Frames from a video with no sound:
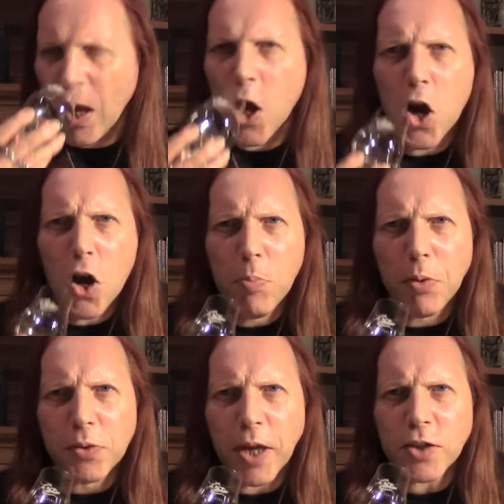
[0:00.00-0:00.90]

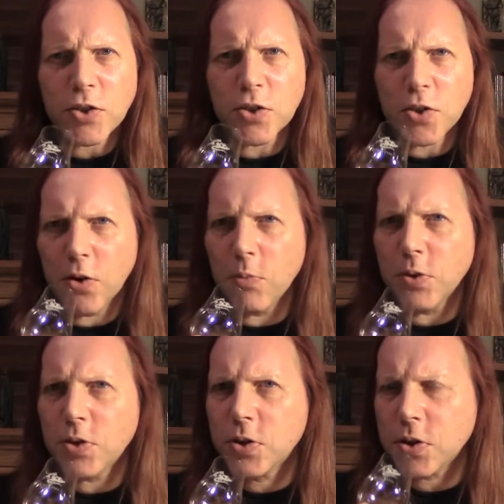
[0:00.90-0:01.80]
herbal nature to it,
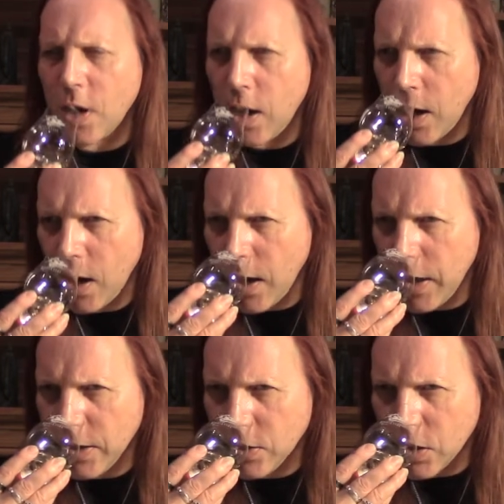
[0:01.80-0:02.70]
which
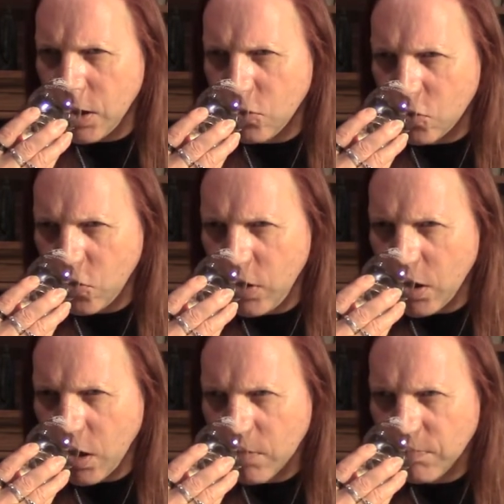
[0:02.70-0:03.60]
is
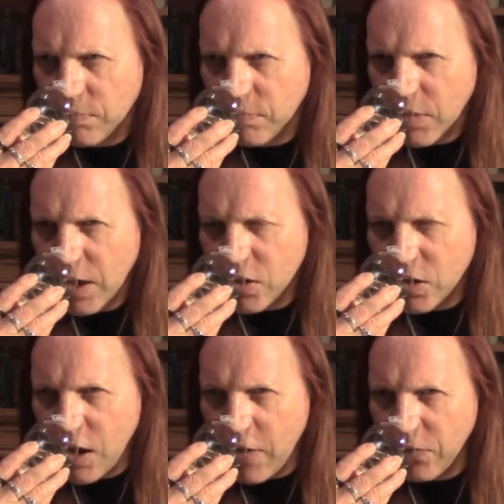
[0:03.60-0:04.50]
intriguing. There's
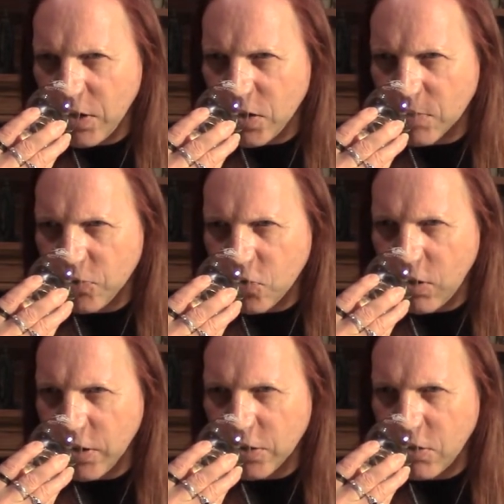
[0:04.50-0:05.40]
definitely some
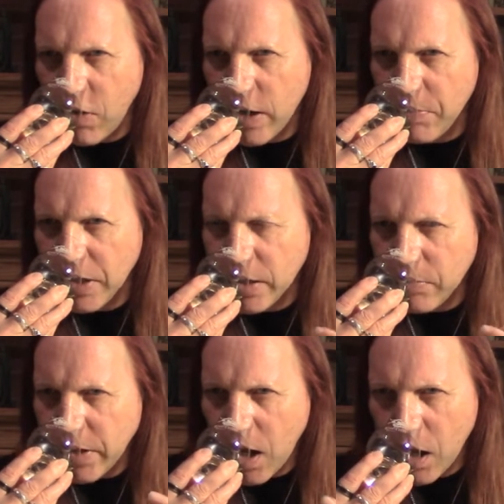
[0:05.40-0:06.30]
dried grape, a little
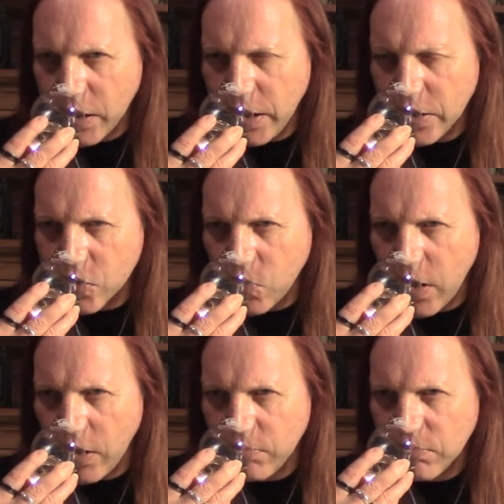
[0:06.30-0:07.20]
bit of honey as
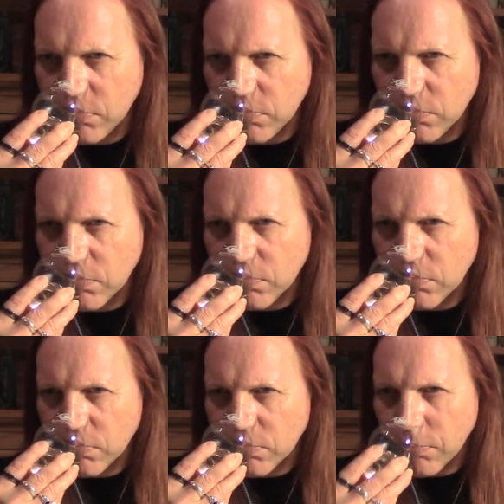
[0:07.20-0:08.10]
well.
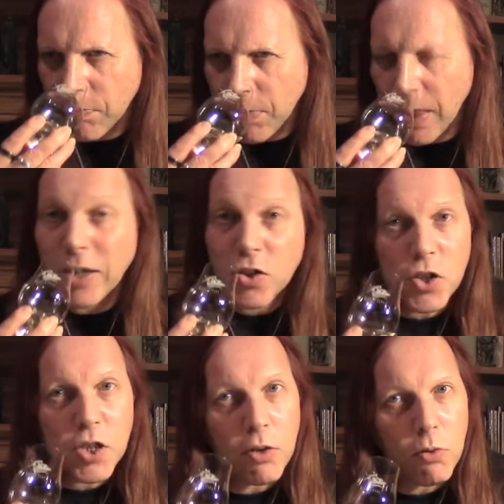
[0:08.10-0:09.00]

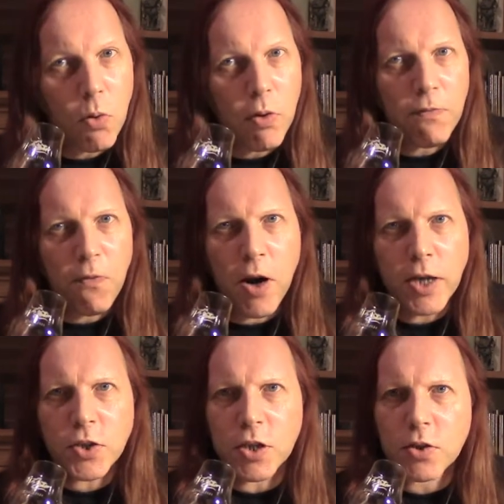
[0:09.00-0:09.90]
Still quite
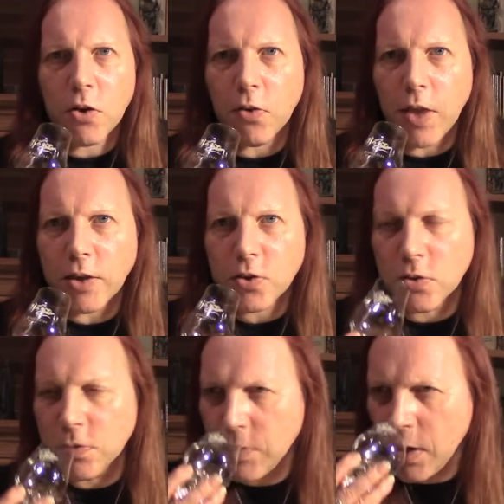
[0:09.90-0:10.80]
fresh. It's got that sort
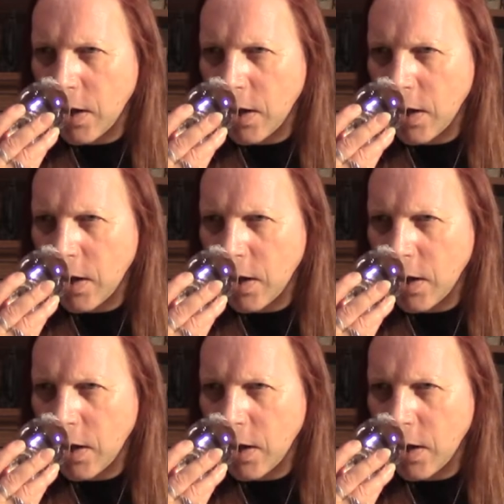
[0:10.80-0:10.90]
of